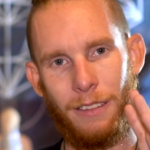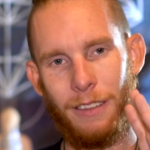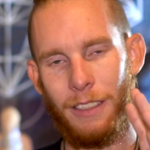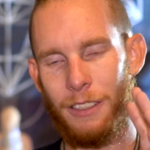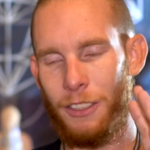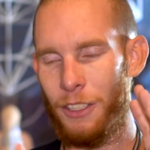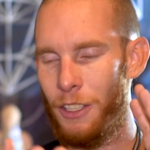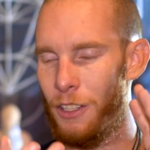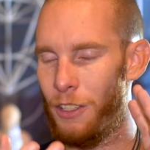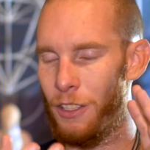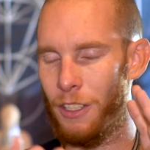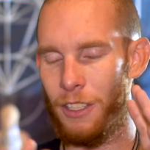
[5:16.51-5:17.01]

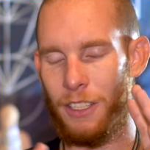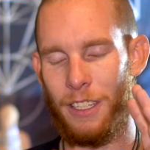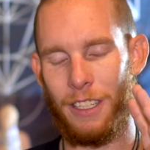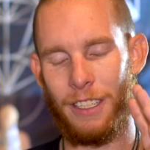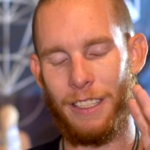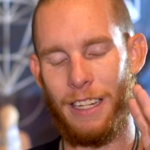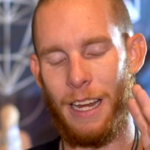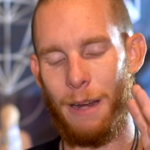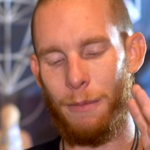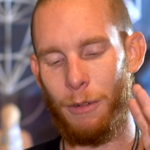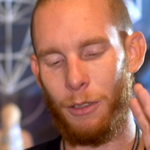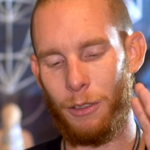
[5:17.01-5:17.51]
Let's use this
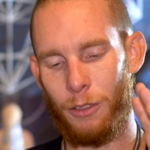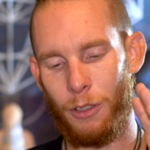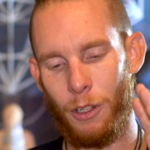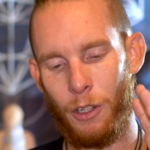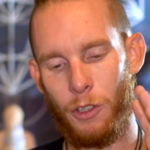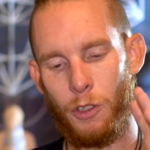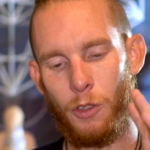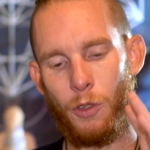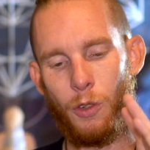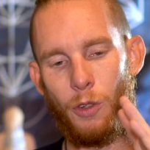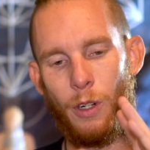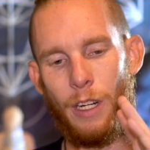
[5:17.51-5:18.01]
example. So
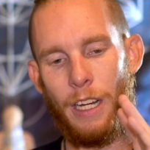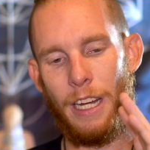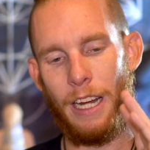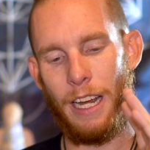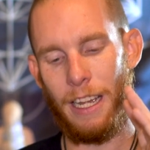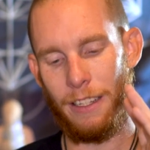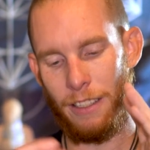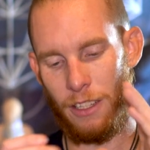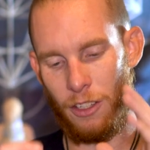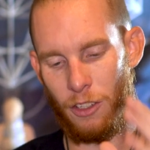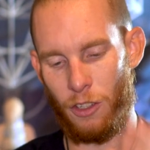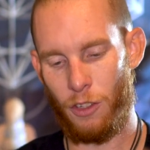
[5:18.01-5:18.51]
a tree
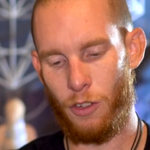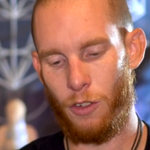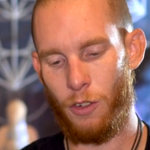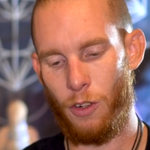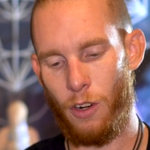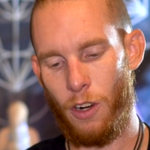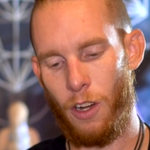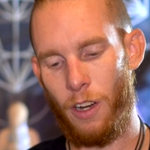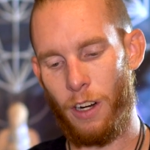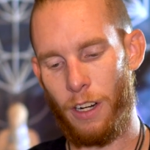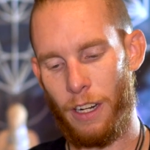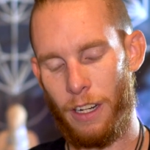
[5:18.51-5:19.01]
has its
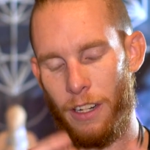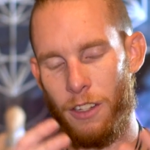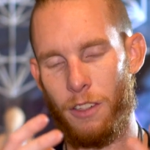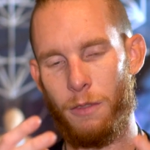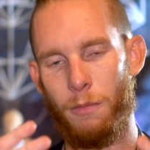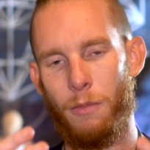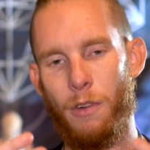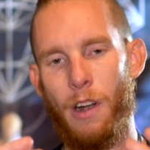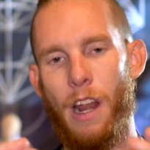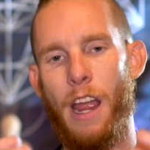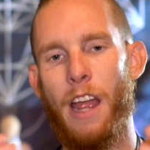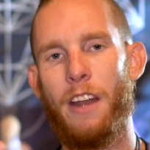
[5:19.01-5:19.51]
trunk and
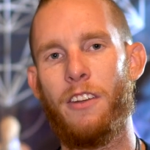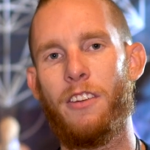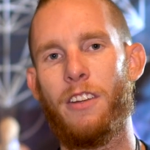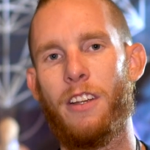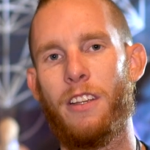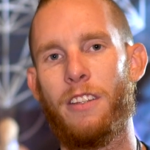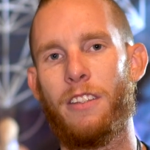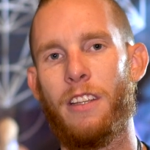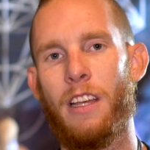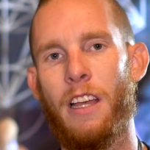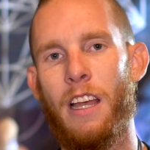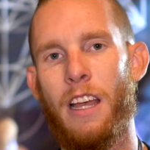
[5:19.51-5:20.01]
its
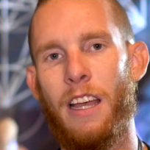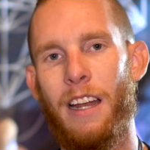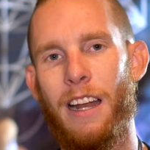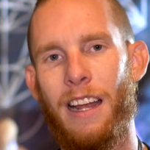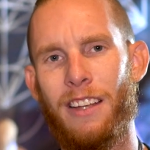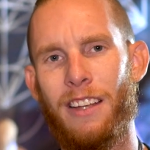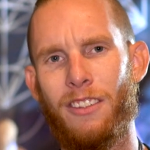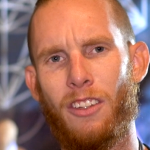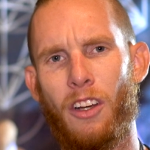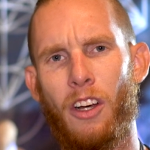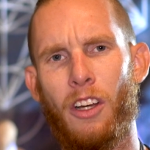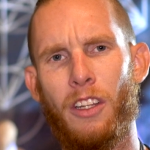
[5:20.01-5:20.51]
branches,
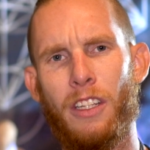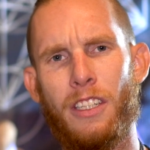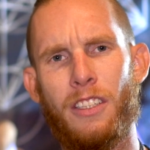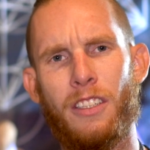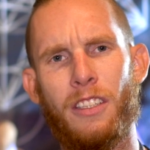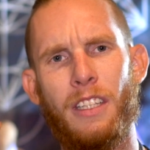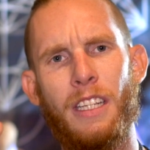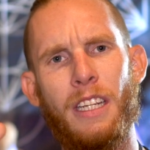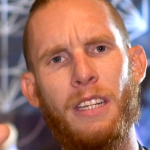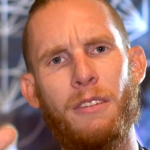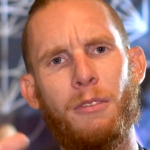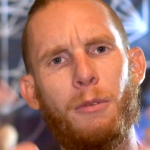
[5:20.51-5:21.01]
has all
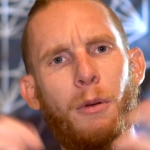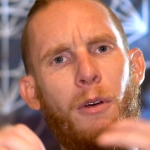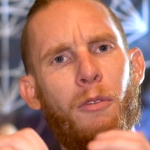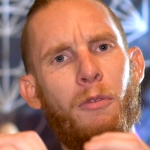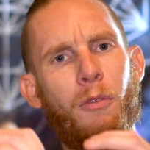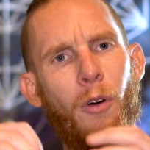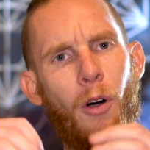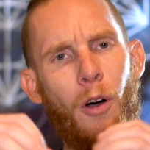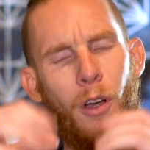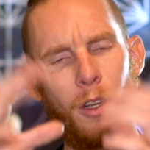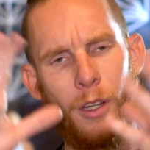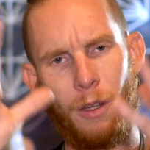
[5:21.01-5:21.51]
these leaves, but
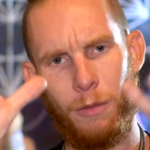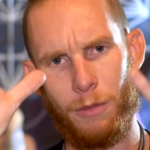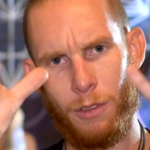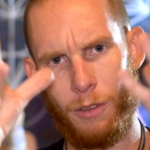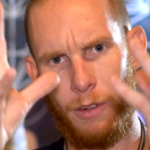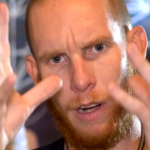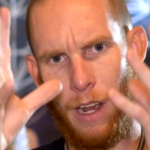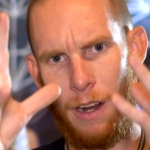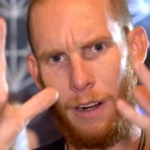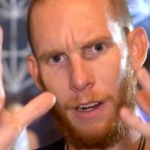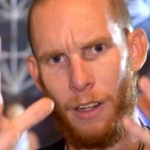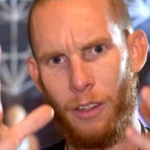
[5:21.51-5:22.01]
fall comes
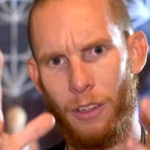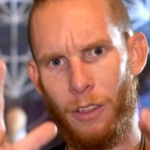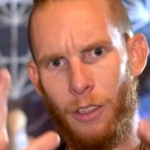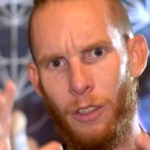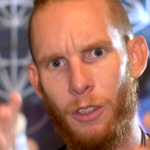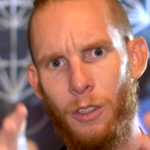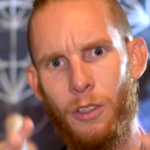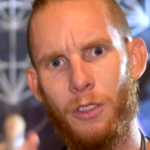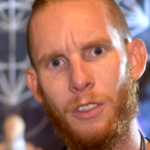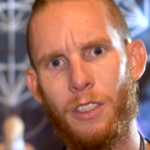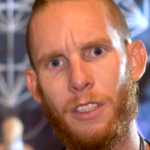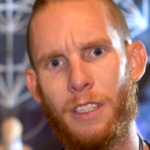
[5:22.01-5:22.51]
around, it
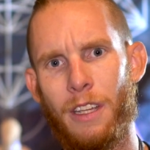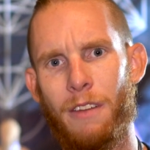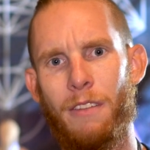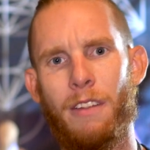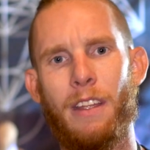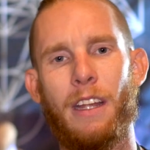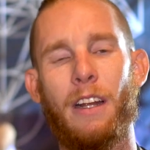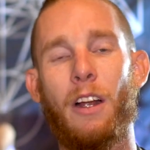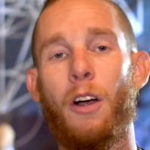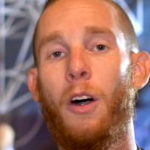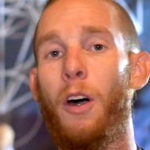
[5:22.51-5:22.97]
loses everything.